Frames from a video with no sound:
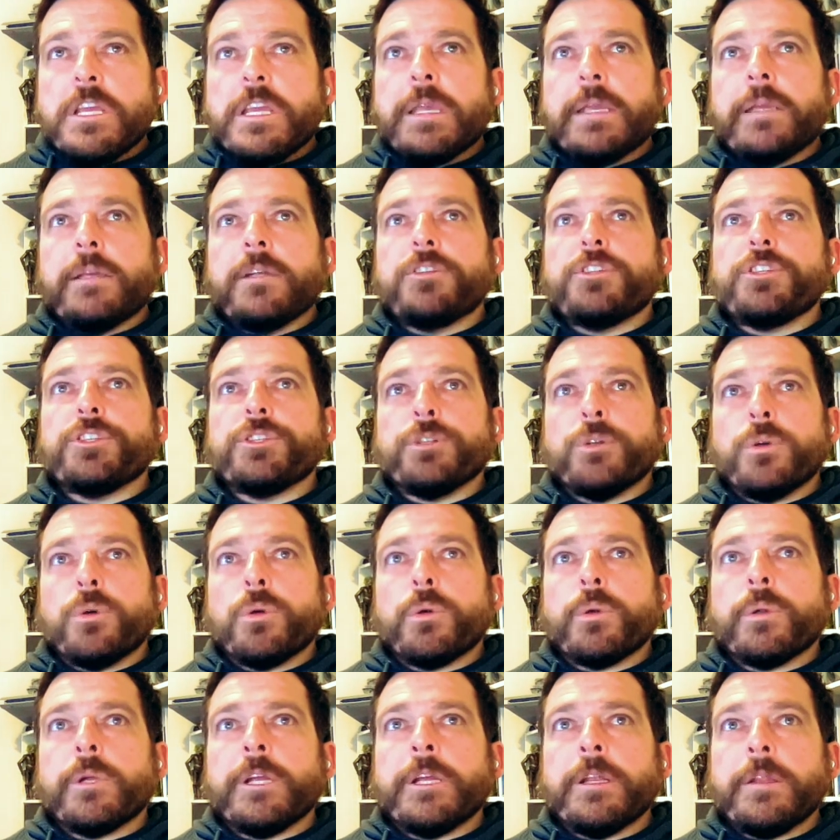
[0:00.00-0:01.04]

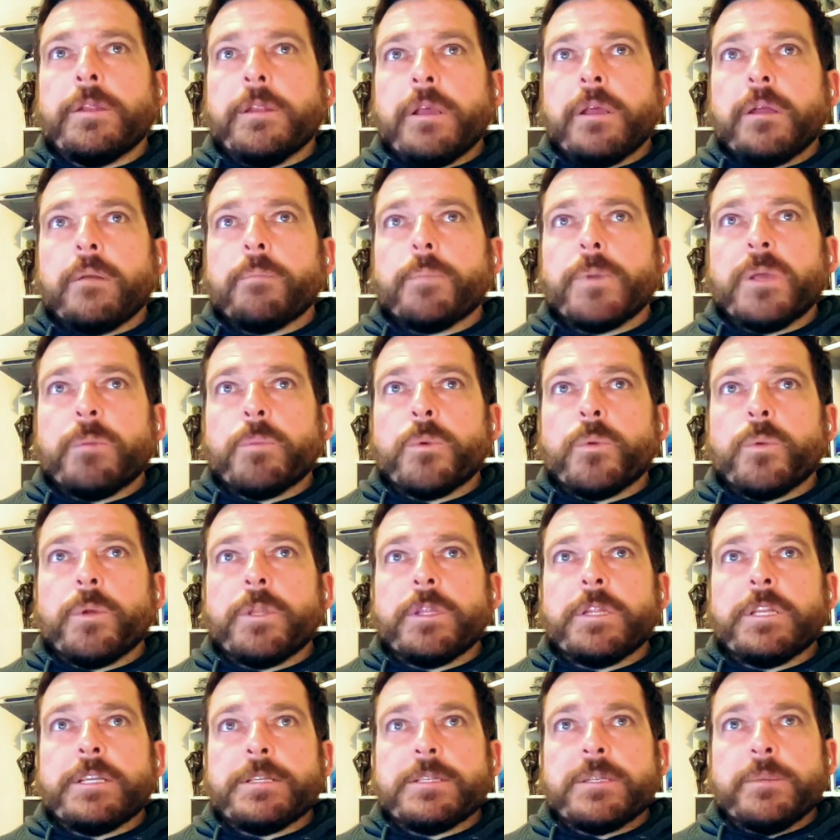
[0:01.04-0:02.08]
ensuring that people
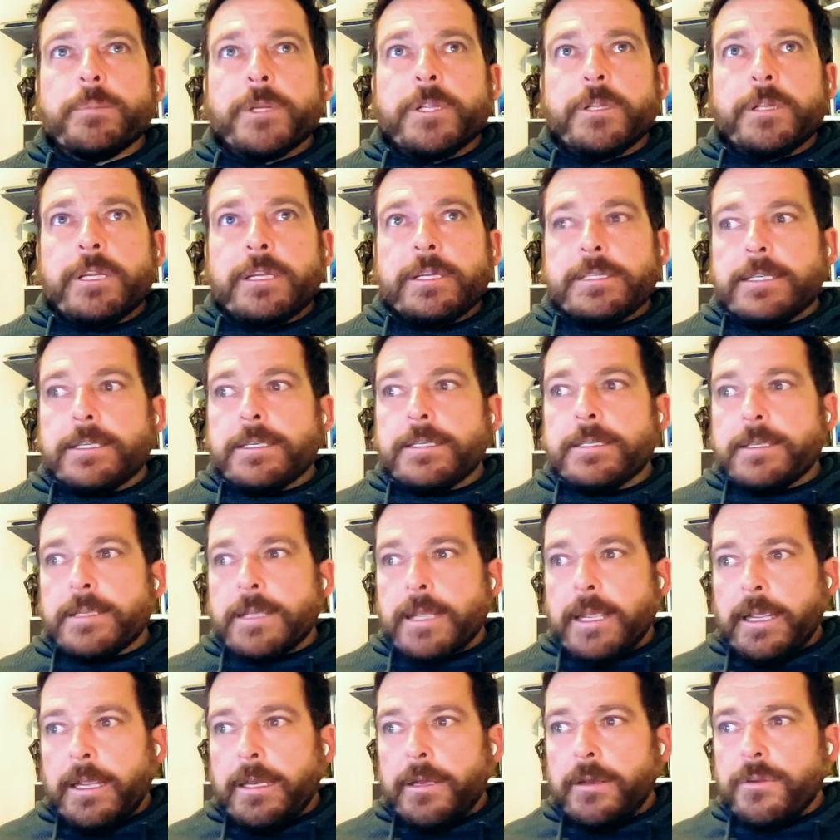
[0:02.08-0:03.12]
with disabilities are
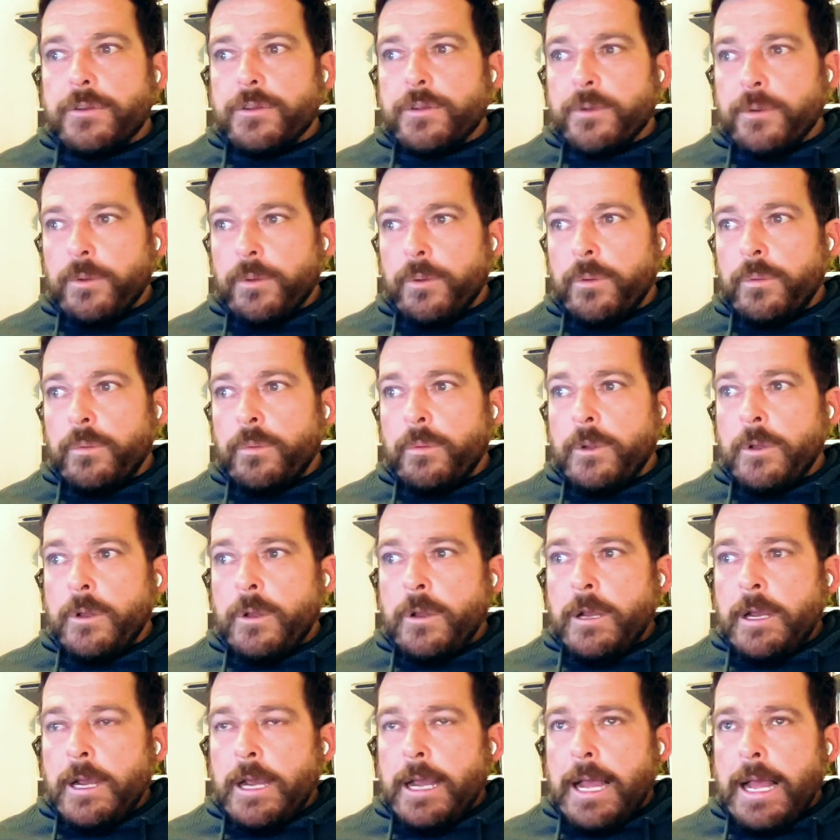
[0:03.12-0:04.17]
seen to
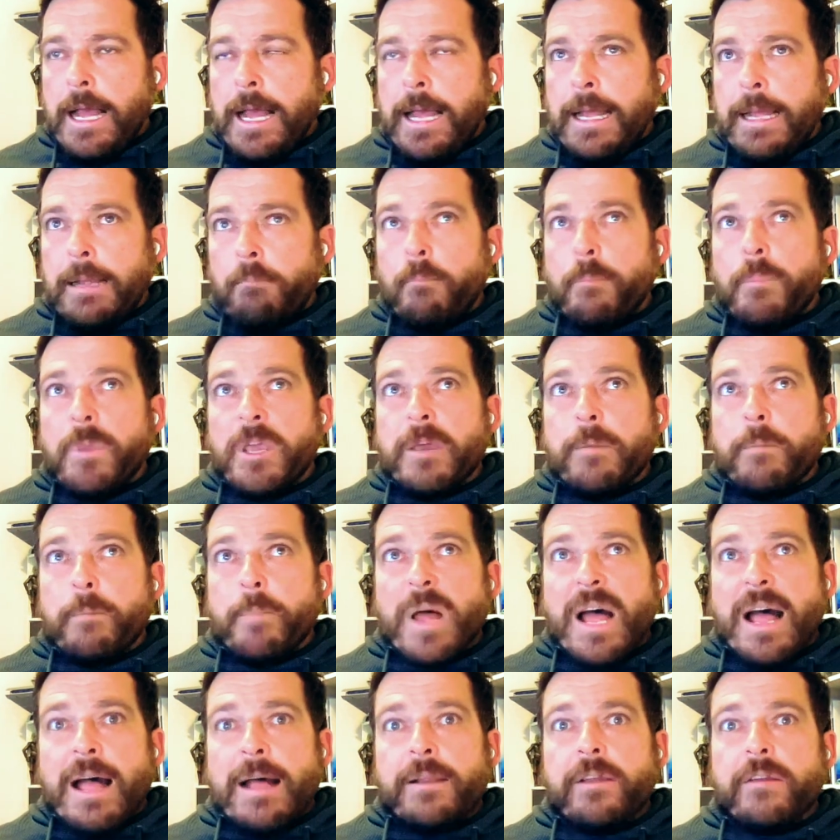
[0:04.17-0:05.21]
be a
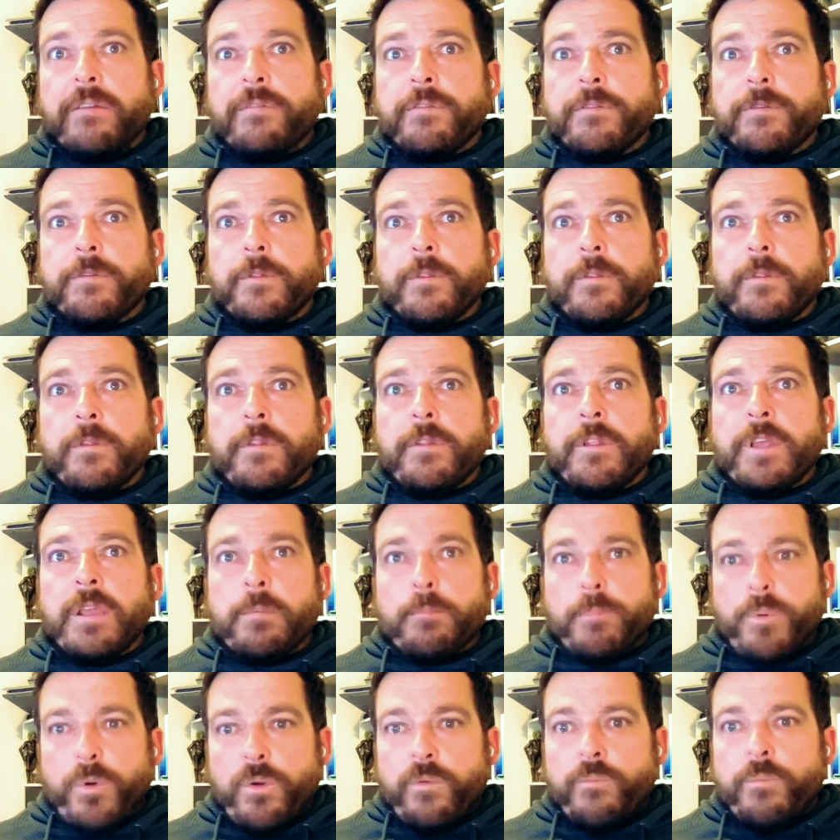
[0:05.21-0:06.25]
part of the
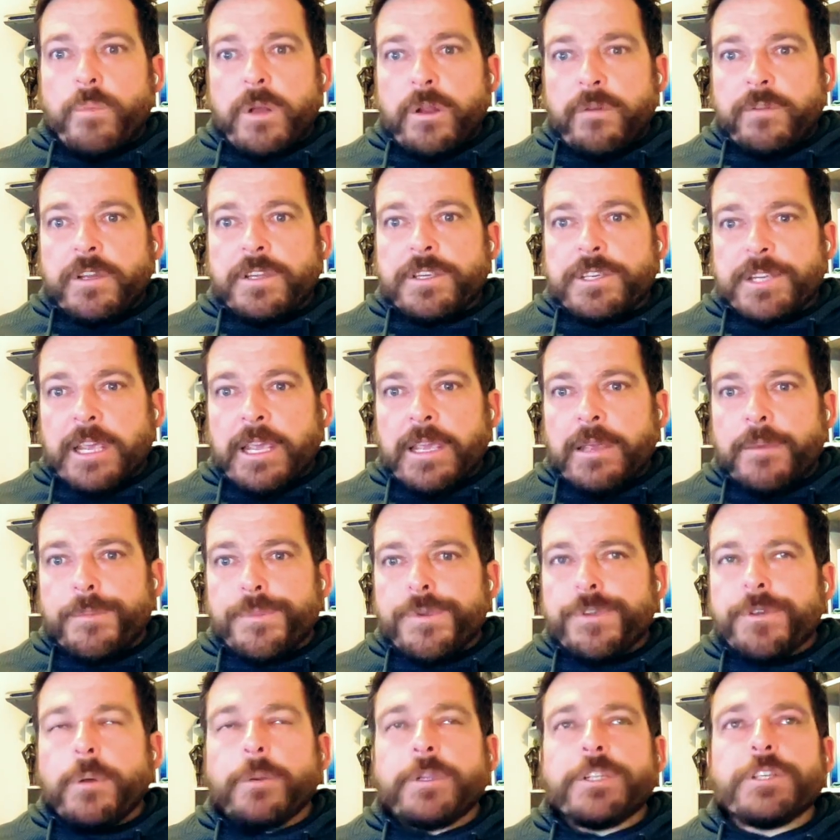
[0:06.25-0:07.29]
improvement of the scheme.
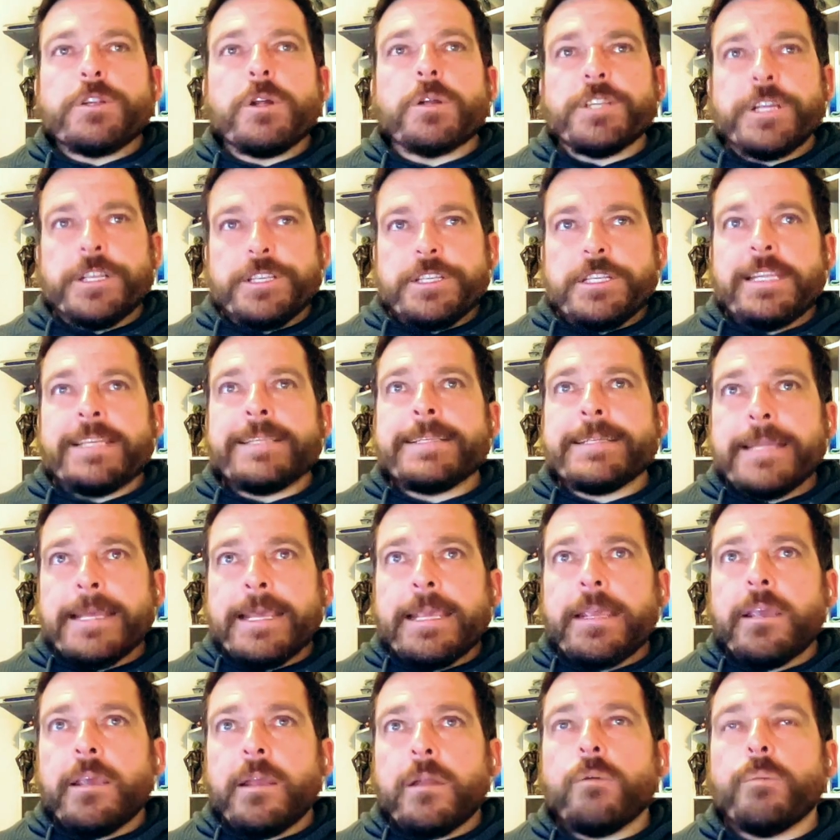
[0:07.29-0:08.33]
So it's not just
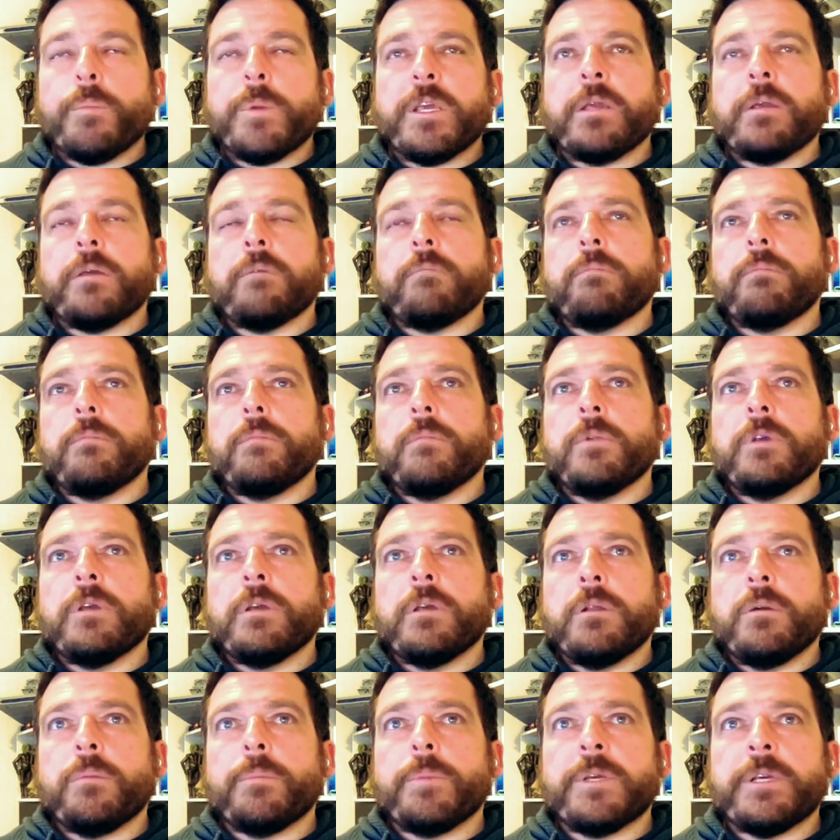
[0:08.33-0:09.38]
listening; it'll be
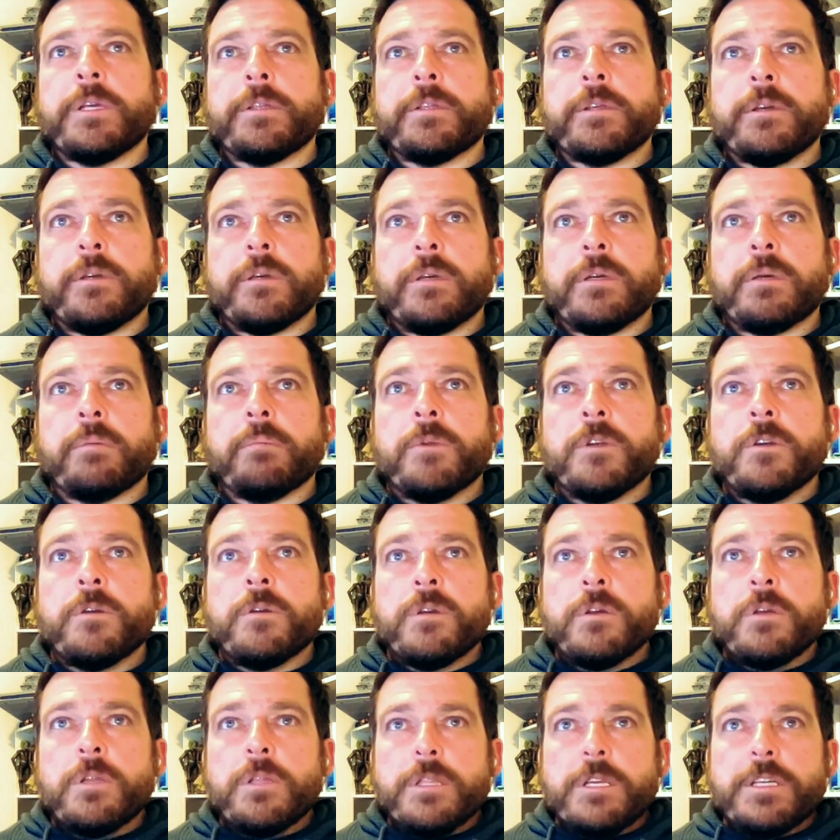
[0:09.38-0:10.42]
the
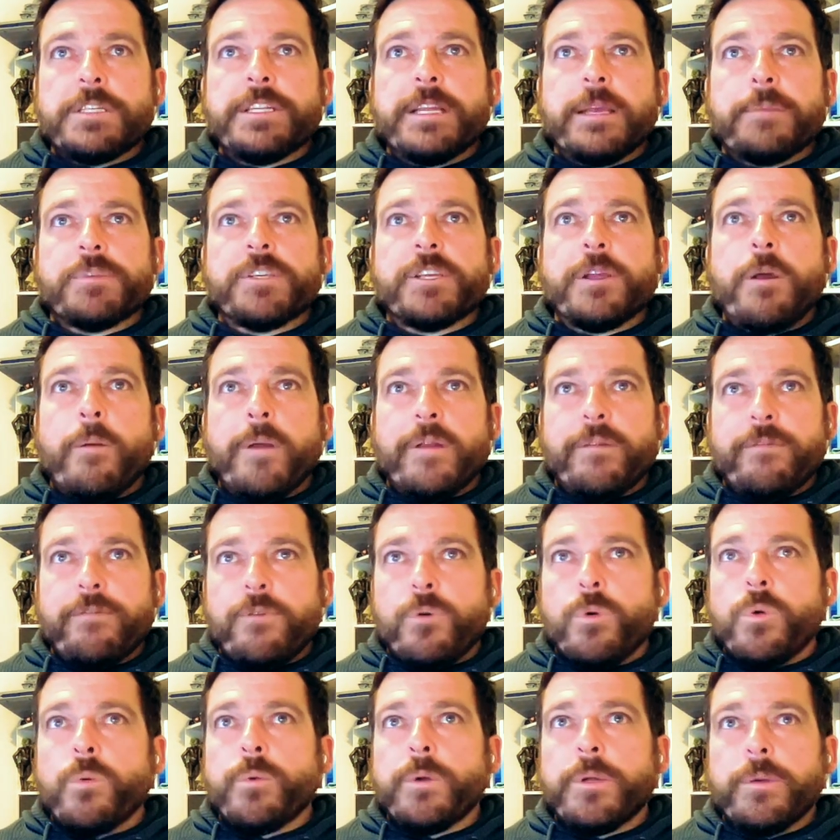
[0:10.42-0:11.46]
steps going
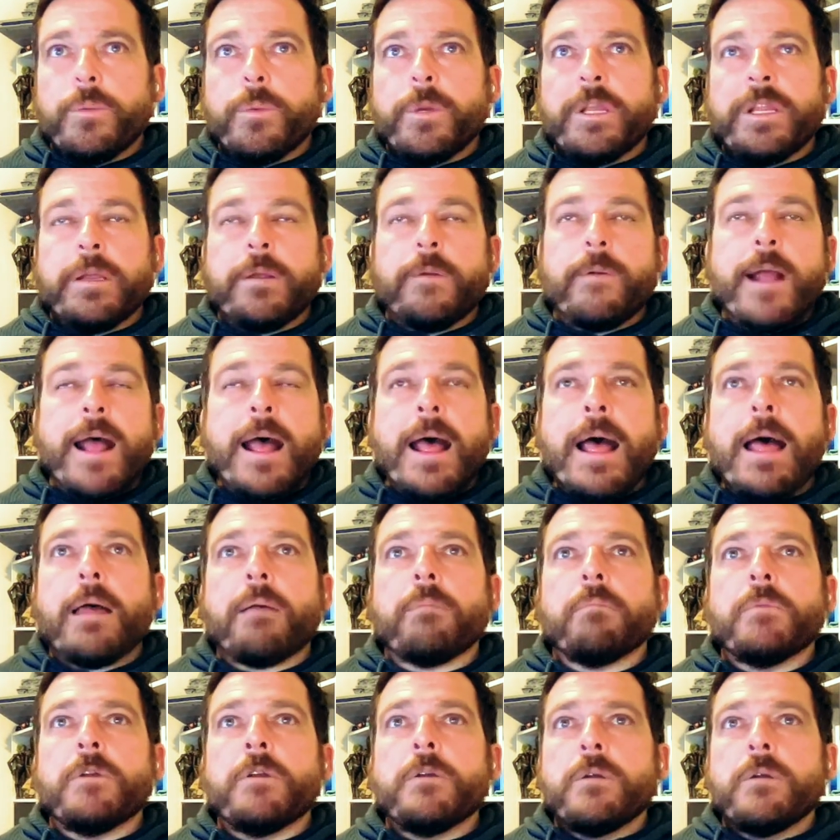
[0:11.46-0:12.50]
forward, where there are